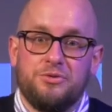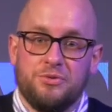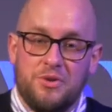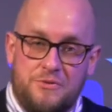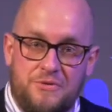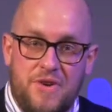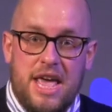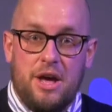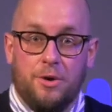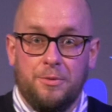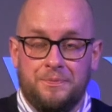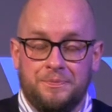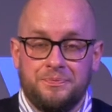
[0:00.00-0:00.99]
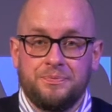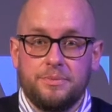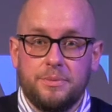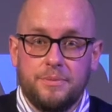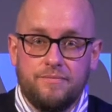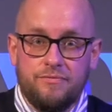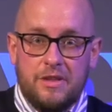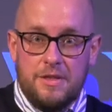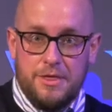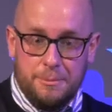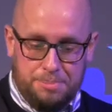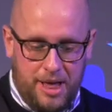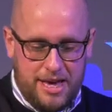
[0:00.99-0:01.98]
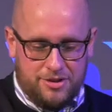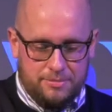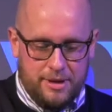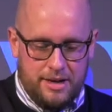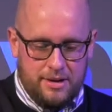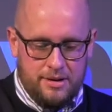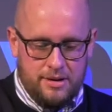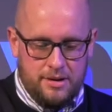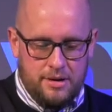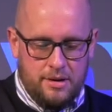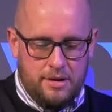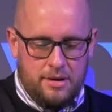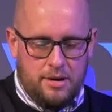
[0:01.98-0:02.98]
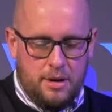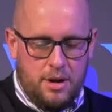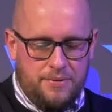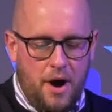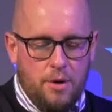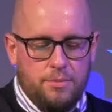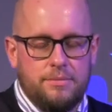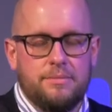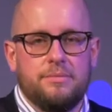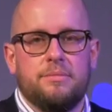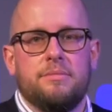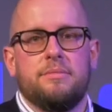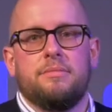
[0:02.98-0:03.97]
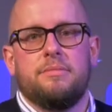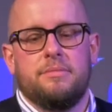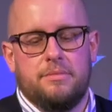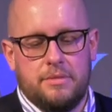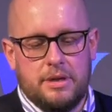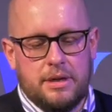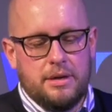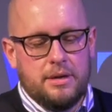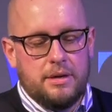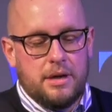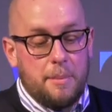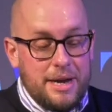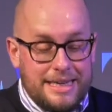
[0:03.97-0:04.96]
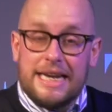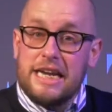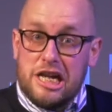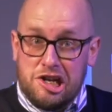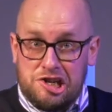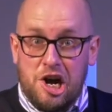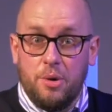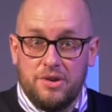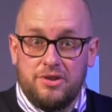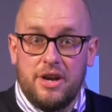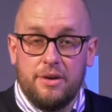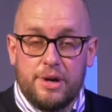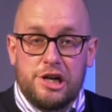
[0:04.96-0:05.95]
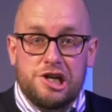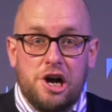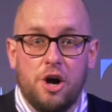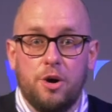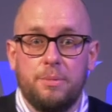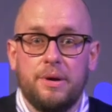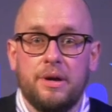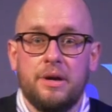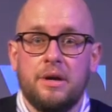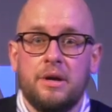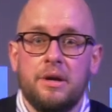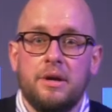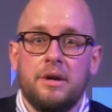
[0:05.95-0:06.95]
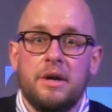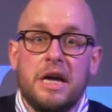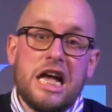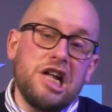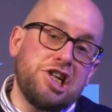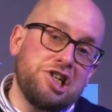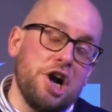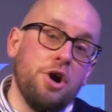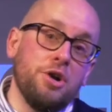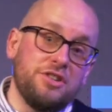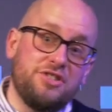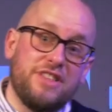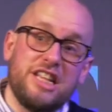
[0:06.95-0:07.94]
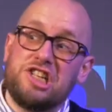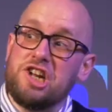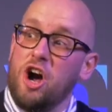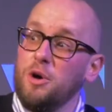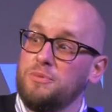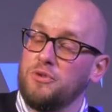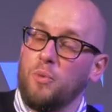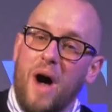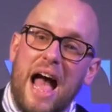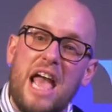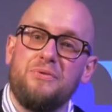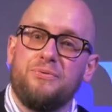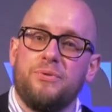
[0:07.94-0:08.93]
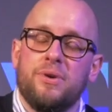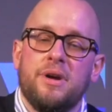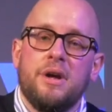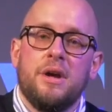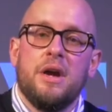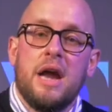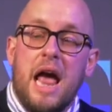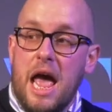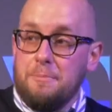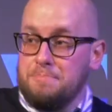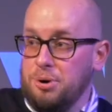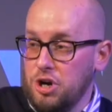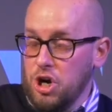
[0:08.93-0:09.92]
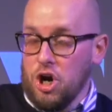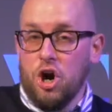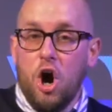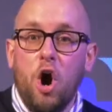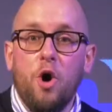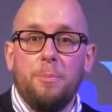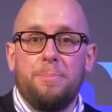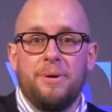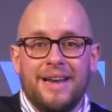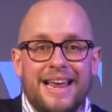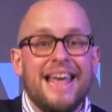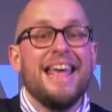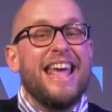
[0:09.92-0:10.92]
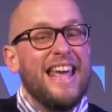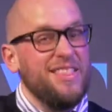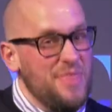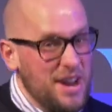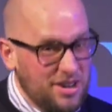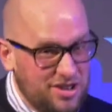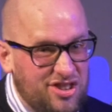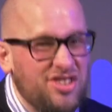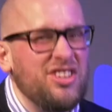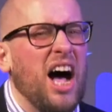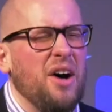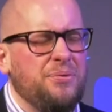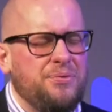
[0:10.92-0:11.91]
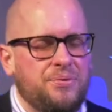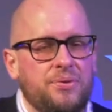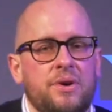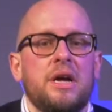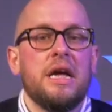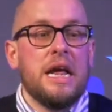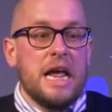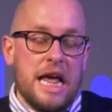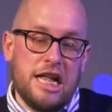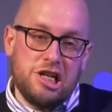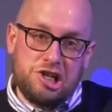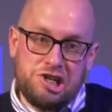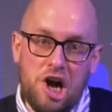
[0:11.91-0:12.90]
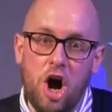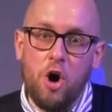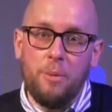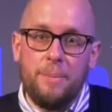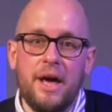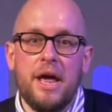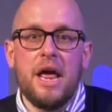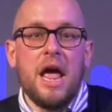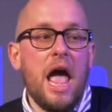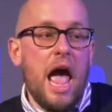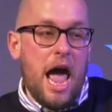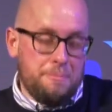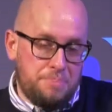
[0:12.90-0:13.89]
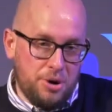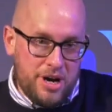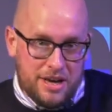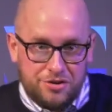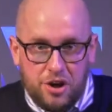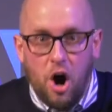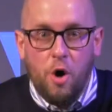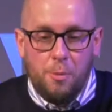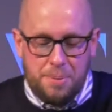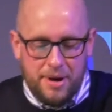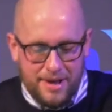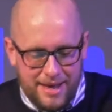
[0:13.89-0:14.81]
reveal the placement of hope. I mean, didn't it show us here in Job? It showed us that Job's wife had put her hope in their stuff, and Job had put his hope